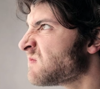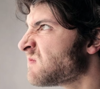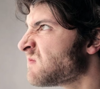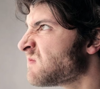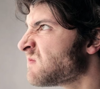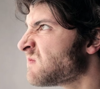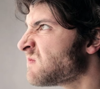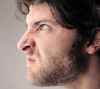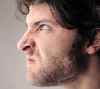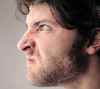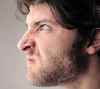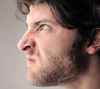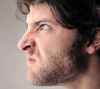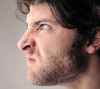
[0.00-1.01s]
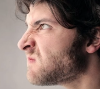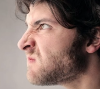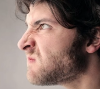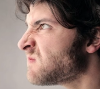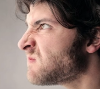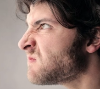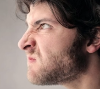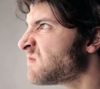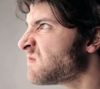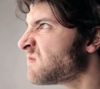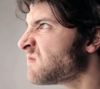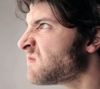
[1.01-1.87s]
[no speech]